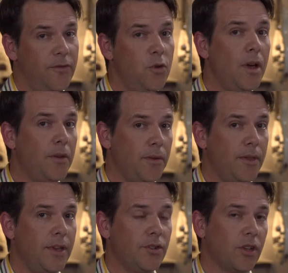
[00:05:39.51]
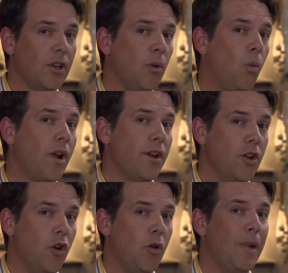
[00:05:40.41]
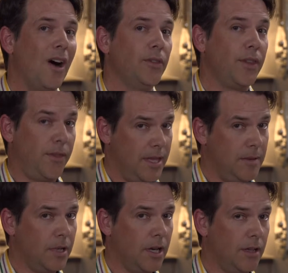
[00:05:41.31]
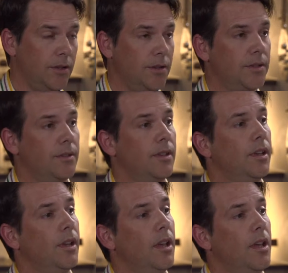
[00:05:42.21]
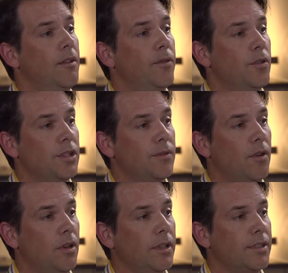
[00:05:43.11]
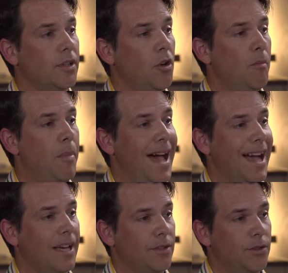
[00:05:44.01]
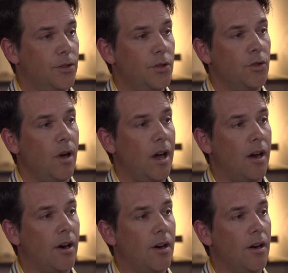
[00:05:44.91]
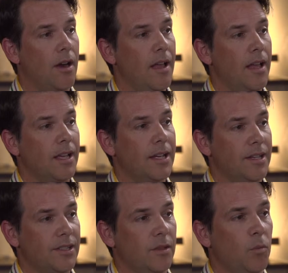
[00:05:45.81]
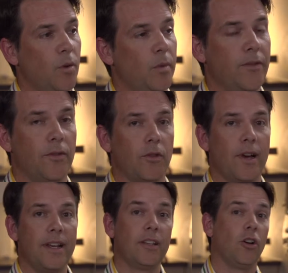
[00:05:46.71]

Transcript: a few other things you're going to want to know about the theme colors. First of all, let's go back to our custom one we've created